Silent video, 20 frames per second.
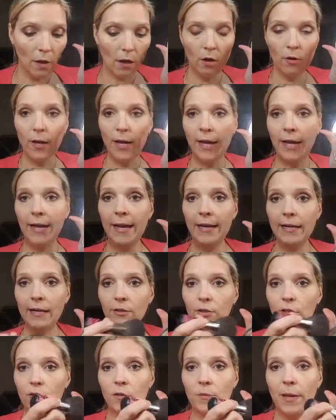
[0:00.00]
okay, and
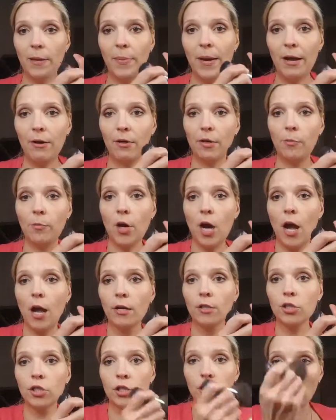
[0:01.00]
I'll use my powder
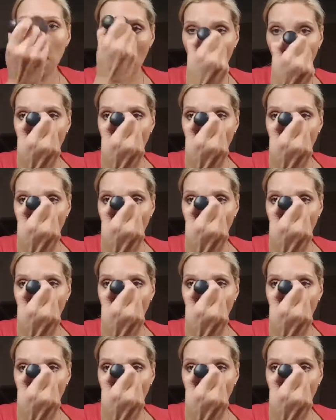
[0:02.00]
brush